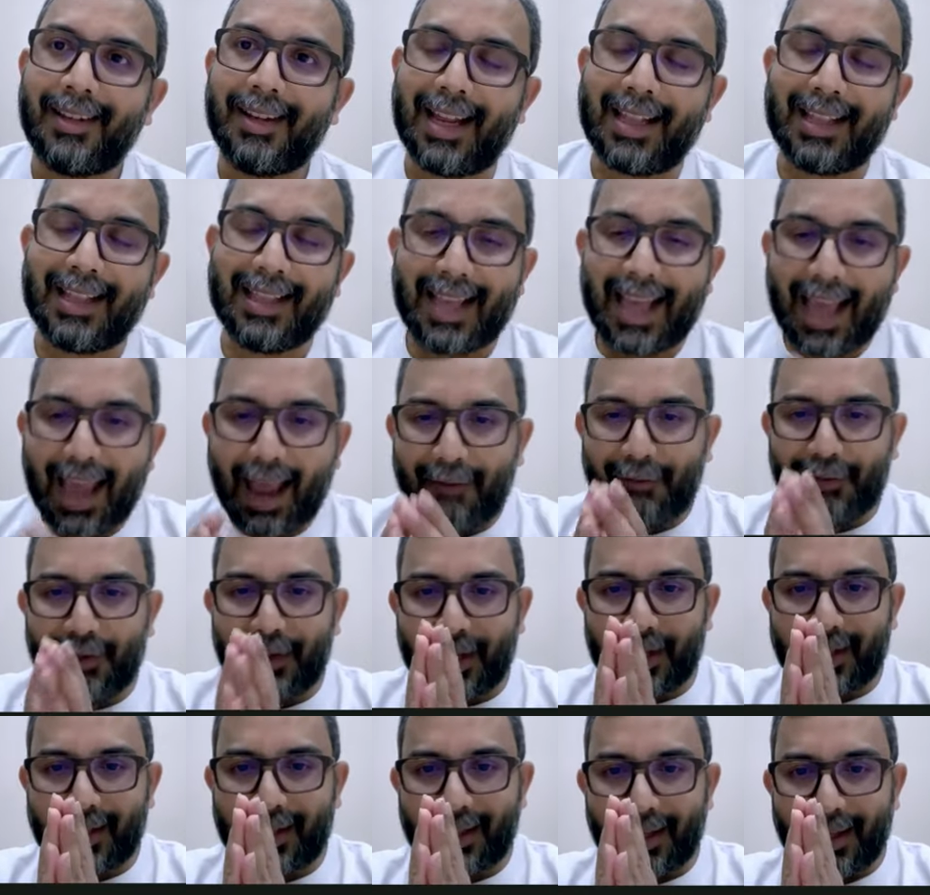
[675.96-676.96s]
And they have
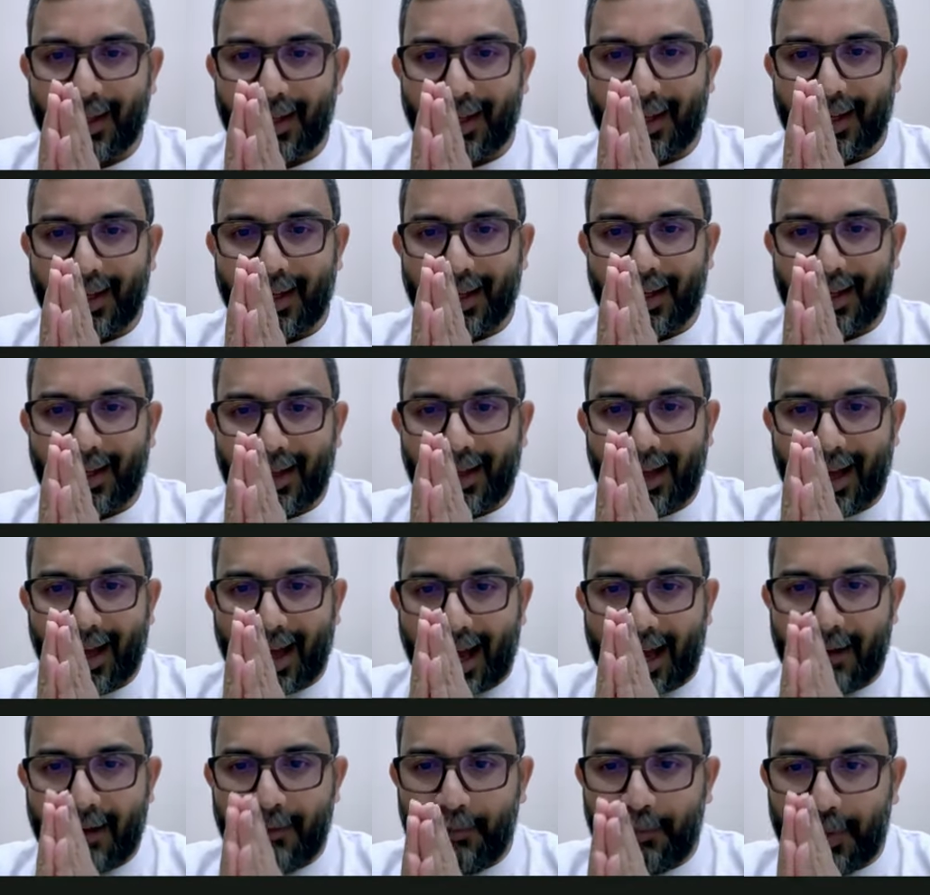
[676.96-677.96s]
this
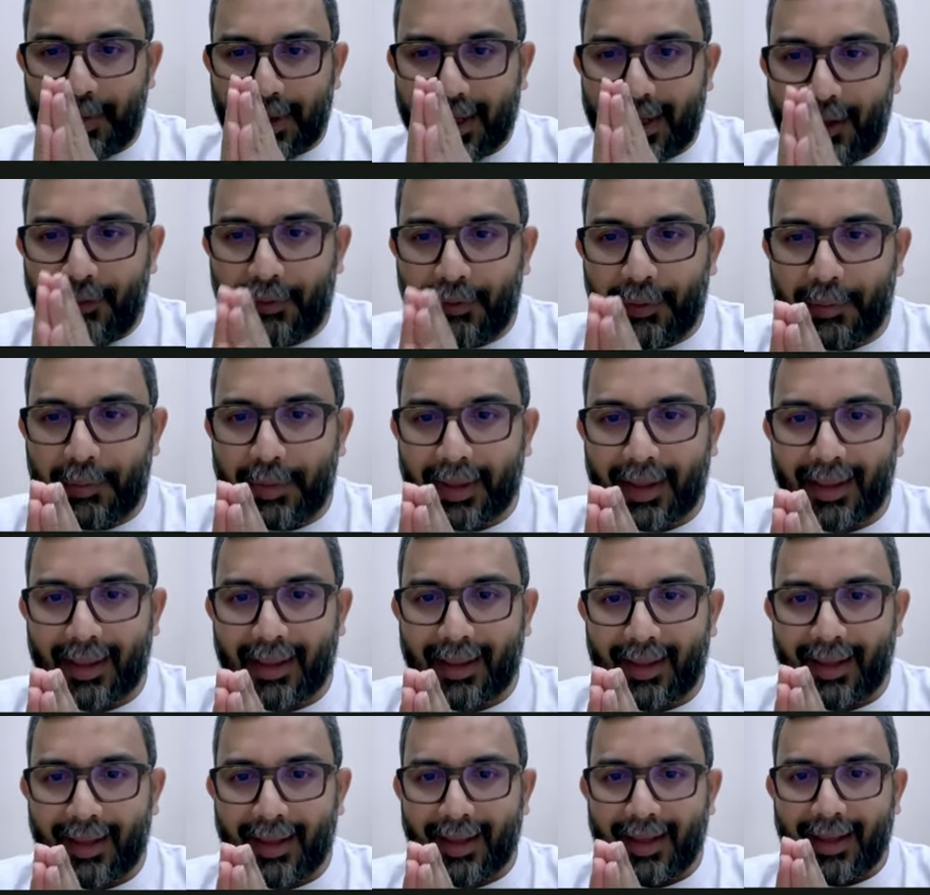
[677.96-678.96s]
unbelievable
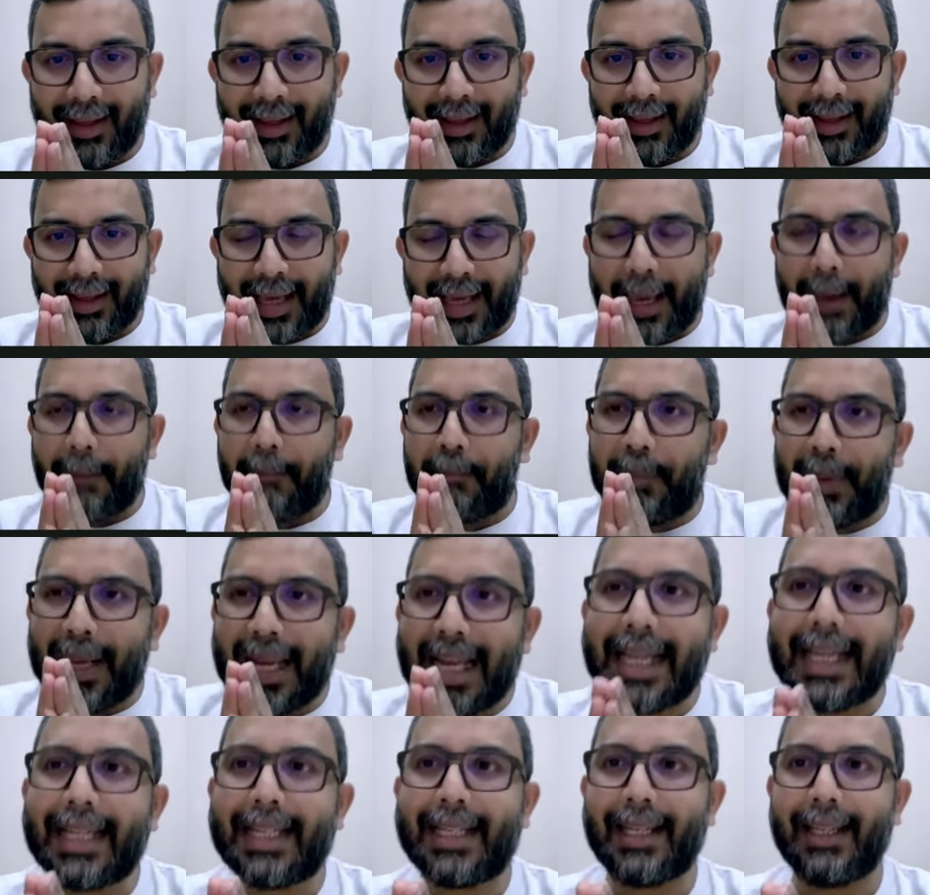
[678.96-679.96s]

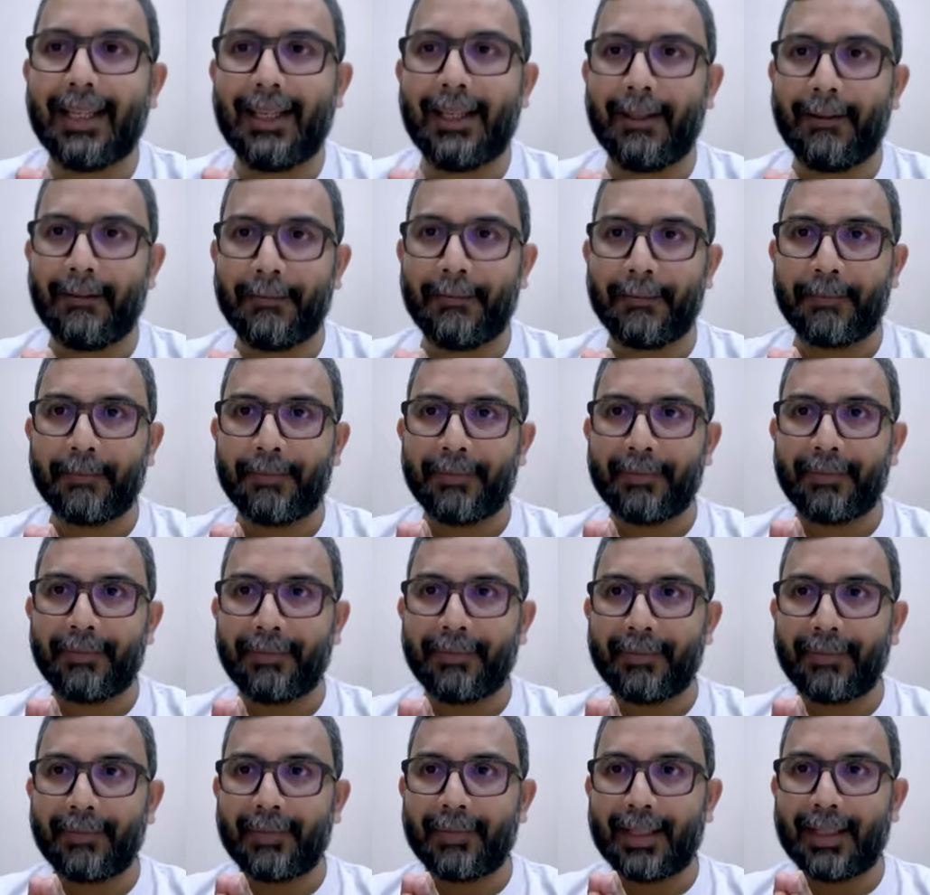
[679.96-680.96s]
ability
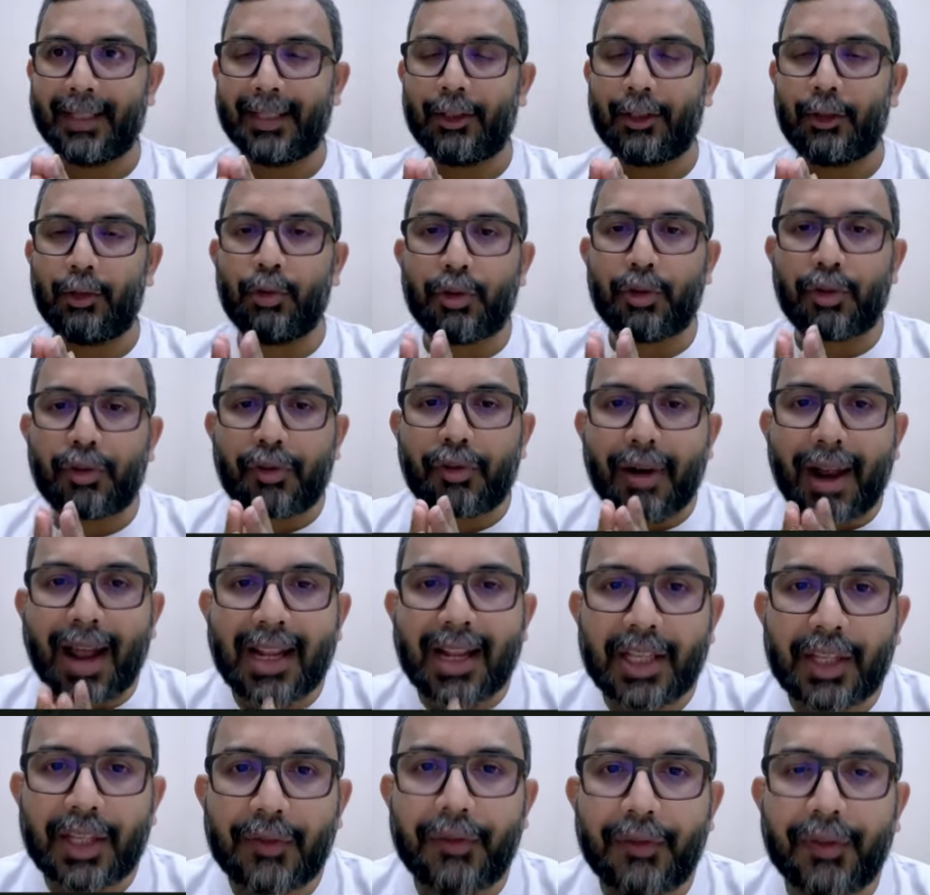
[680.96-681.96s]
to
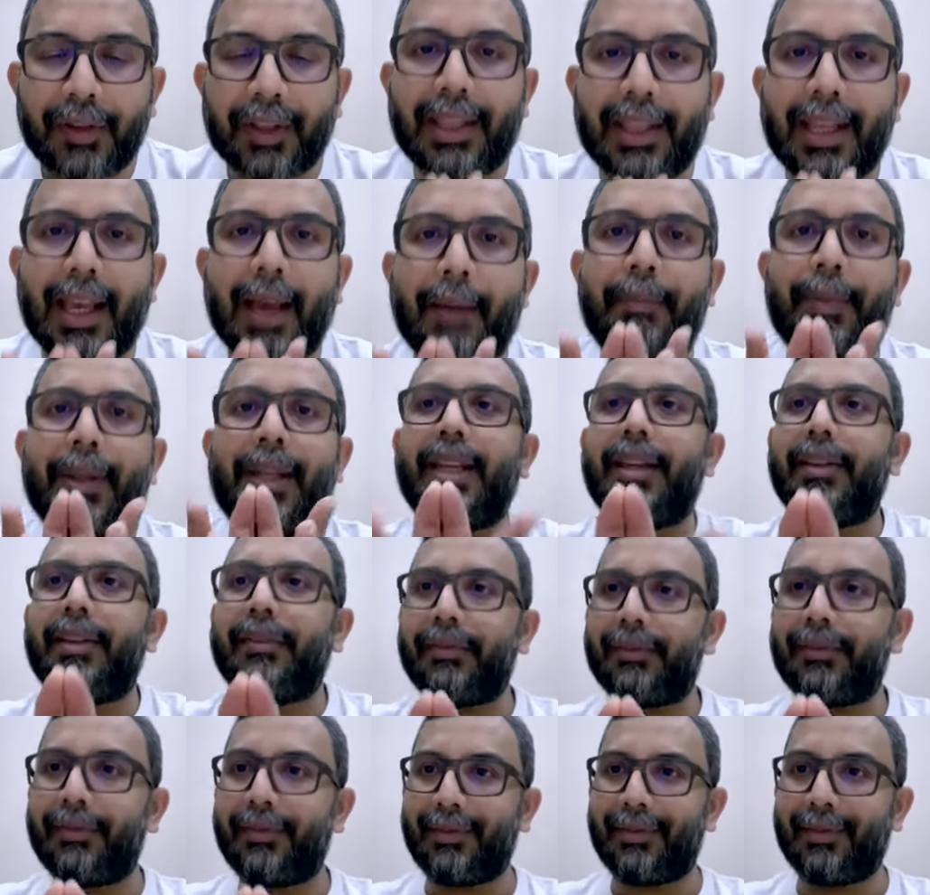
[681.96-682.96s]
transfer their
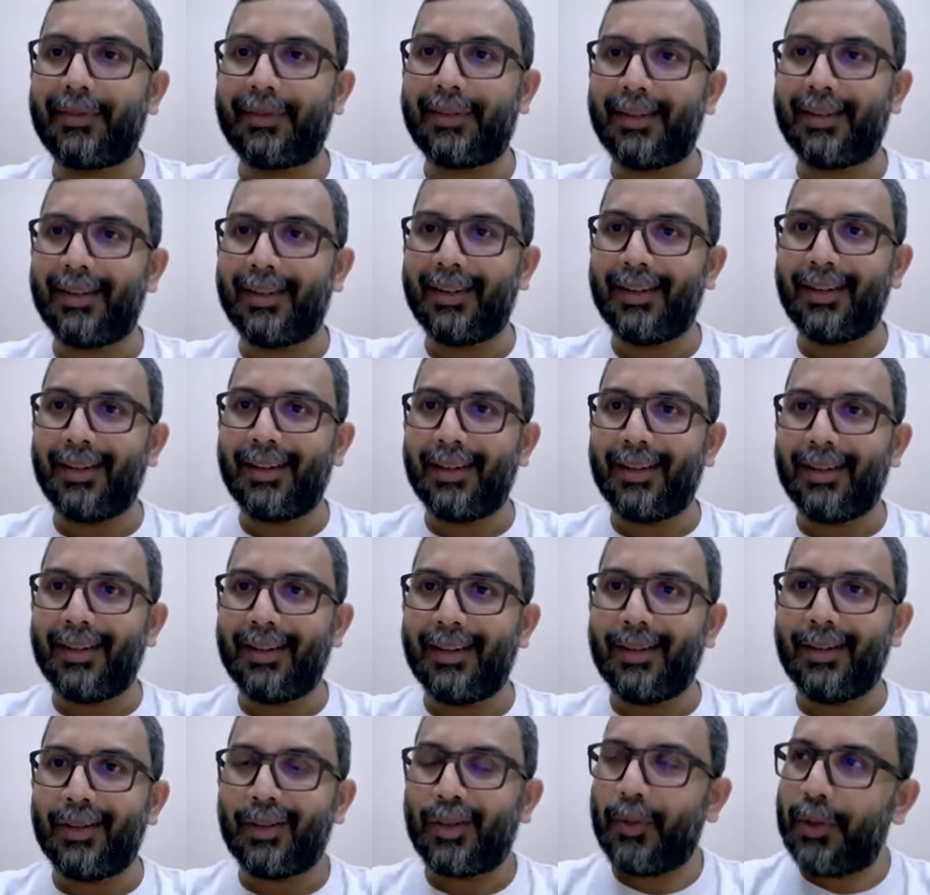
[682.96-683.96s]
belief.
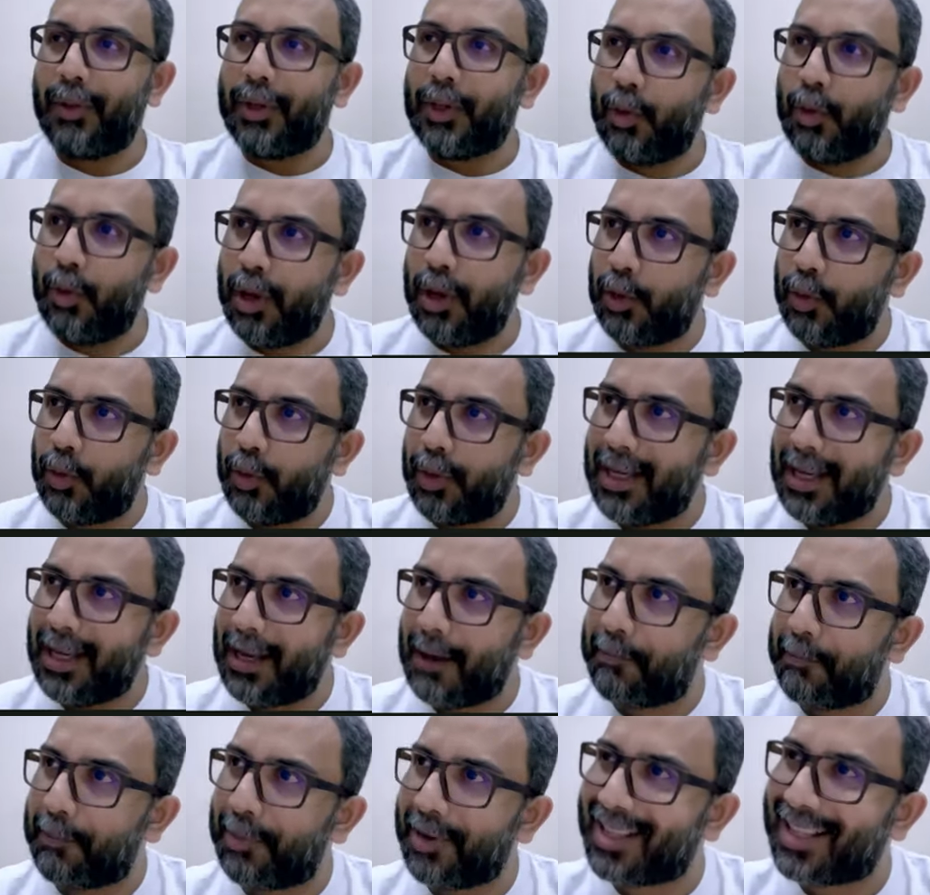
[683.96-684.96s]
So when you are doing
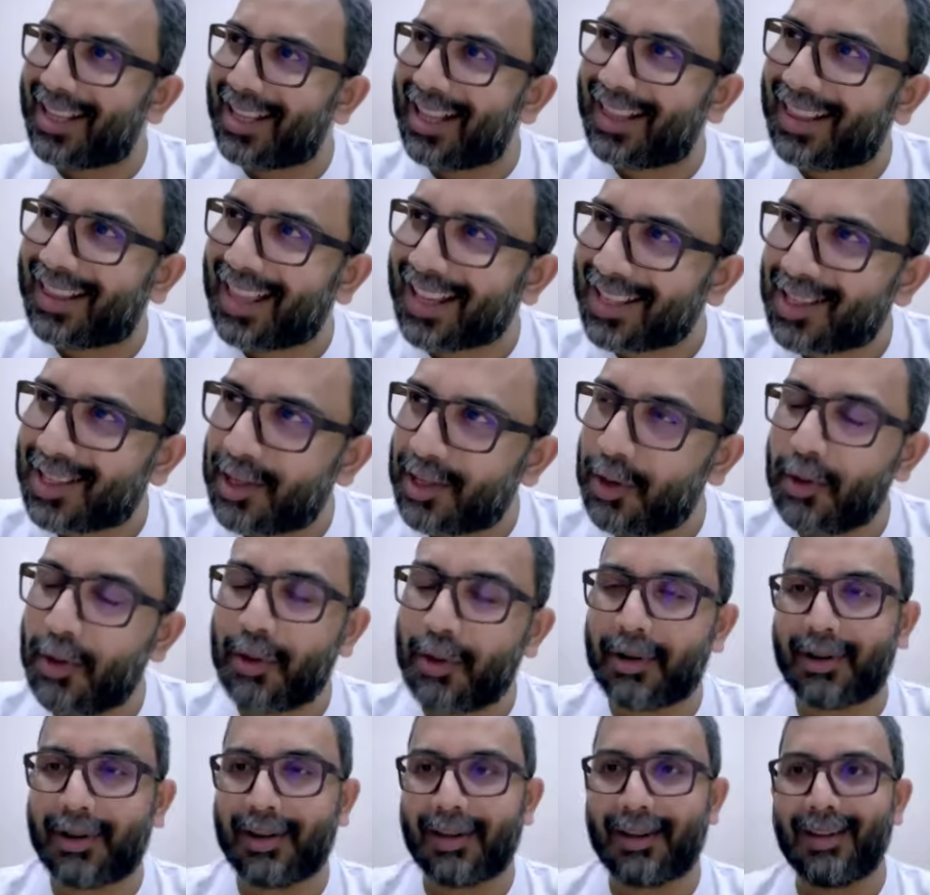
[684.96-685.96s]
a
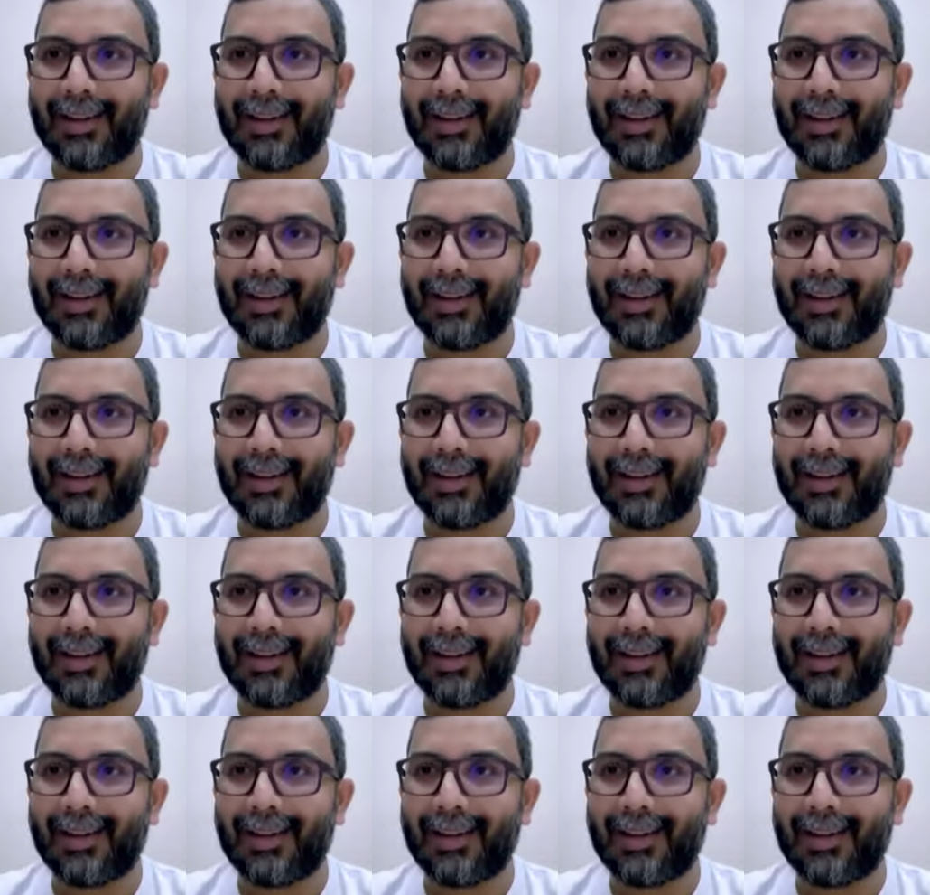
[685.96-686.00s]
presentation,